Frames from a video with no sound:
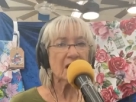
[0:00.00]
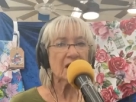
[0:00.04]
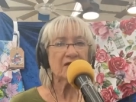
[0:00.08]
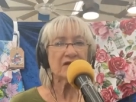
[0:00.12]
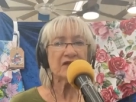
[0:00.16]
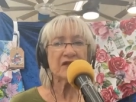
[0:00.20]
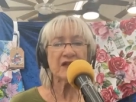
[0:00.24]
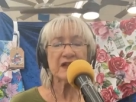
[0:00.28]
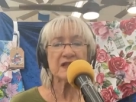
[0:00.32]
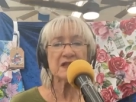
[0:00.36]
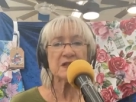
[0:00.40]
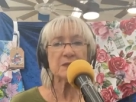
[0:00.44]

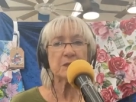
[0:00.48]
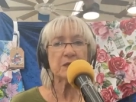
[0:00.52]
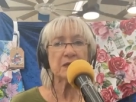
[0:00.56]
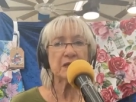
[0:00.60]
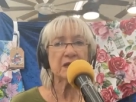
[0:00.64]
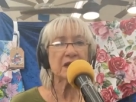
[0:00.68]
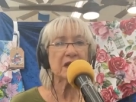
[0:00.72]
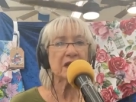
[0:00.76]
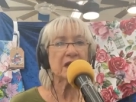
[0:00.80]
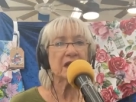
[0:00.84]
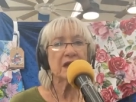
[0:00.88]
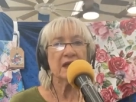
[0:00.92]
on
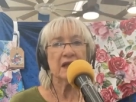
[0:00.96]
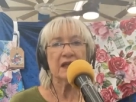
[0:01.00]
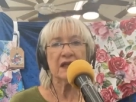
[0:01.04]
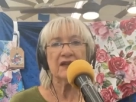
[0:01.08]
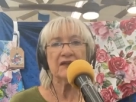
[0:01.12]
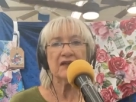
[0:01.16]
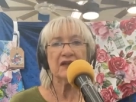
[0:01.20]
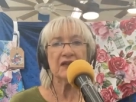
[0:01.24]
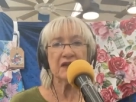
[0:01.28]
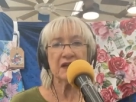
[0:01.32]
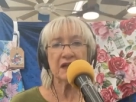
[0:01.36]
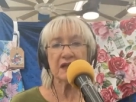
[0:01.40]
Facebook,
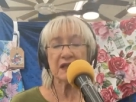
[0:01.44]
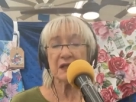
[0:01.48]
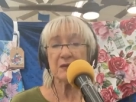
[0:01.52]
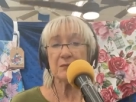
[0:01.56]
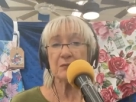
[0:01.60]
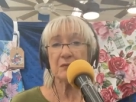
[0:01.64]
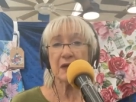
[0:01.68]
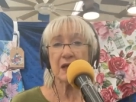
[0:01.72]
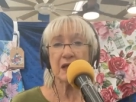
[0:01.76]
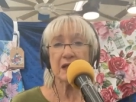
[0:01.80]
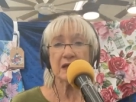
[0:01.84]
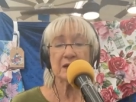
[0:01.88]
if you think
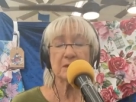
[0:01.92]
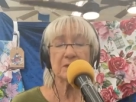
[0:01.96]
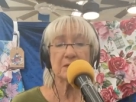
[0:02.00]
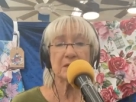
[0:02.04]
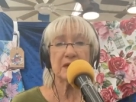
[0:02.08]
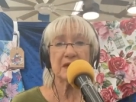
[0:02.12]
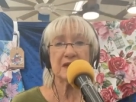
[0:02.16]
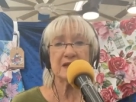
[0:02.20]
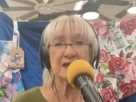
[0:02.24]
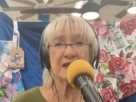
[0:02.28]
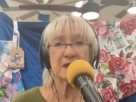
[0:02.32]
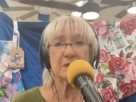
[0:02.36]
it might
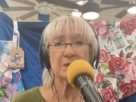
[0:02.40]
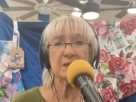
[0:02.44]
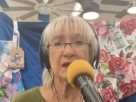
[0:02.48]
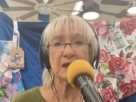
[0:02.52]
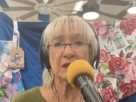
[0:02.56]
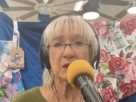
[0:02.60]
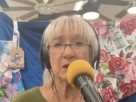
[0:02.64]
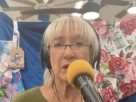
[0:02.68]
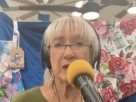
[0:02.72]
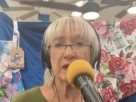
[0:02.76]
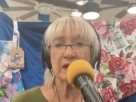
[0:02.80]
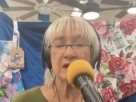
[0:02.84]
be
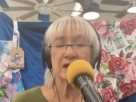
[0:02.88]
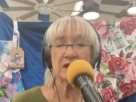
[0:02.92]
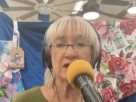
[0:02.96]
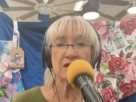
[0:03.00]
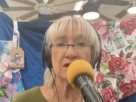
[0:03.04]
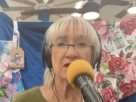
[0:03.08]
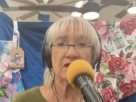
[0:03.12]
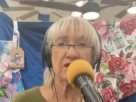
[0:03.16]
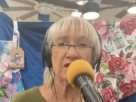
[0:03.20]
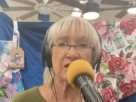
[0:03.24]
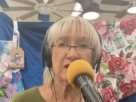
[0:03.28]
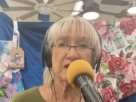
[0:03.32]
something great that
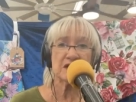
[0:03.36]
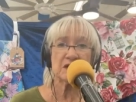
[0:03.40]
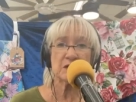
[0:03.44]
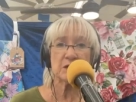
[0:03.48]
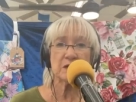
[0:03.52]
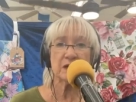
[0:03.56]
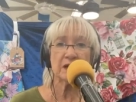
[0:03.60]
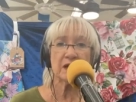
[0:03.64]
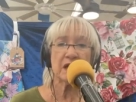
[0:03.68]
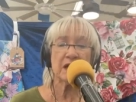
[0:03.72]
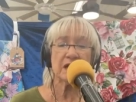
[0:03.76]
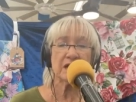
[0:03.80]
your friends
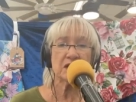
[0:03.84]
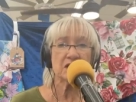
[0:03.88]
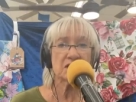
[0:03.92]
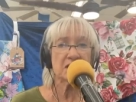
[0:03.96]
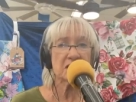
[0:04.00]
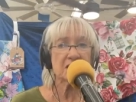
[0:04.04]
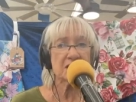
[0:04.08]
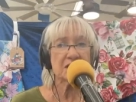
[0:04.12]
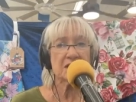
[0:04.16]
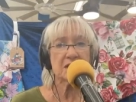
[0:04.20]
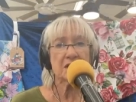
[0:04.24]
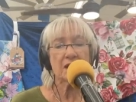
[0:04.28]
would like,
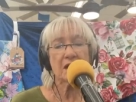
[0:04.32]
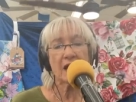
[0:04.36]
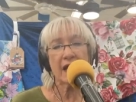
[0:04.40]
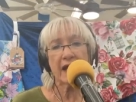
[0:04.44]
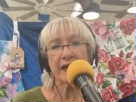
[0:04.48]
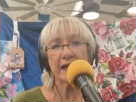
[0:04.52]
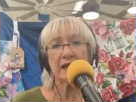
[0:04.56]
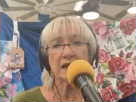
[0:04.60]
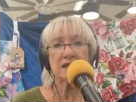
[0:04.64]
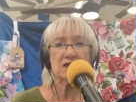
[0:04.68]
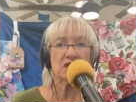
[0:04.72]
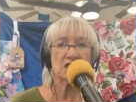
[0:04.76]
just
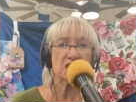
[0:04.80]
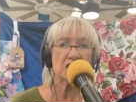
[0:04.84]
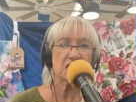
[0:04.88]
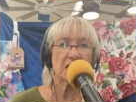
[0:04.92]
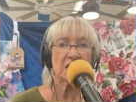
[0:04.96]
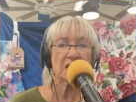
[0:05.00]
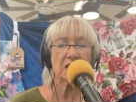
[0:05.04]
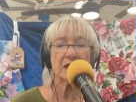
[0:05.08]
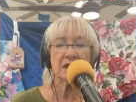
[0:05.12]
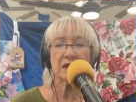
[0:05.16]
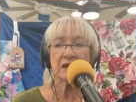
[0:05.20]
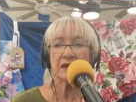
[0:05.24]
like and
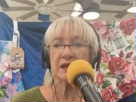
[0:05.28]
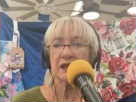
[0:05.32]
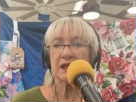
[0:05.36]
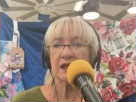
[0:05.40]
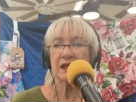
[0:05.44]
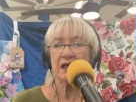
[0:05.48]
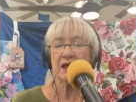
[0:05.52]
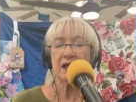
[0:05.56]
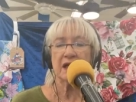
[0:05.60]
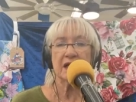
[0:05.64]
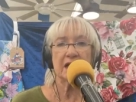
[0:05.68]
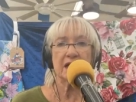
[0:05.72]
share it
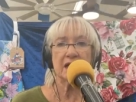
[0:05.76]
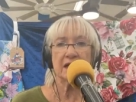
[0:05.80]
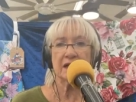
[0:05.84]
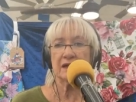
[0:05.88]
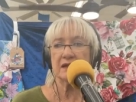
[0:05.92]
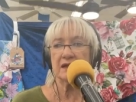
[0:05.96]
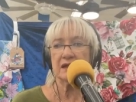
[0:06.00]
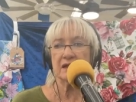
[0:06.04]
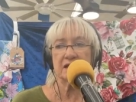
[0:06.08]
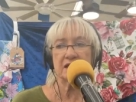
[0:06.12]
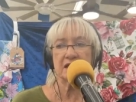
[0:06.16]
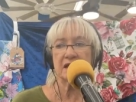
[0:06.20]

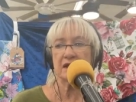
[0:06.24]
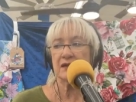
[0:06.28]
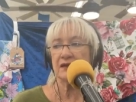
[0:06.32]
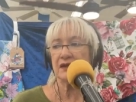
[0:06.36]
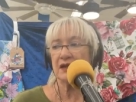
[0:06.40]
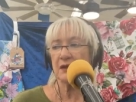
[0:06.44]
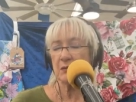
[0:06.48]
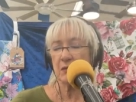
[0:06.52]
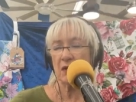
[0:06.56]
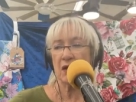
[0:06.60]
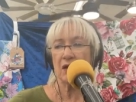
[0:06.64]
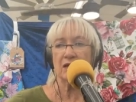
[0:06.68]
and tell
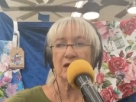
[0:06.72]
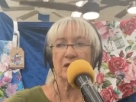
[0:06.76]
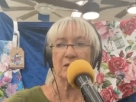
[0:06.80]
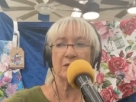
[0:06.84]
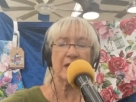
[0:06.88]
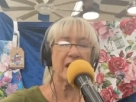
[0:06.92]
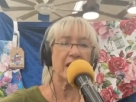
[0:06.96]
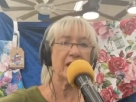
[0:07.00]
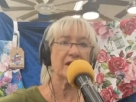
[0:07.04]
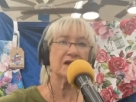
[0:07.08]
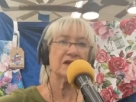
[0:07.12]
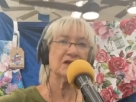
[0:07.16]
them all
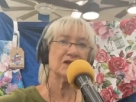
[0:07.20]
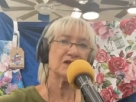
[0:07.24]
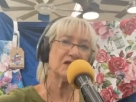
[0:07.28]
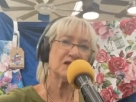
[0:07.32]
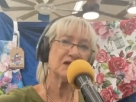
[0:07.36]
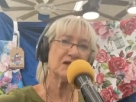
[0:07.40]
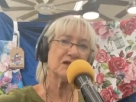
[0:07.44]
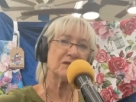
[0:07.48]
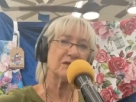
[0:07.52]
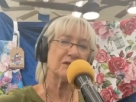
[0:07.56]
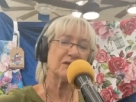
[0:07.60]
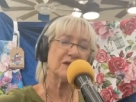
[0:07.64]
about it
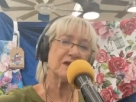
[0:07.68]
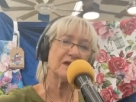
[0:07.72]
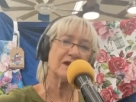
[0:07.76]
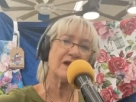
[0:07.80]
too.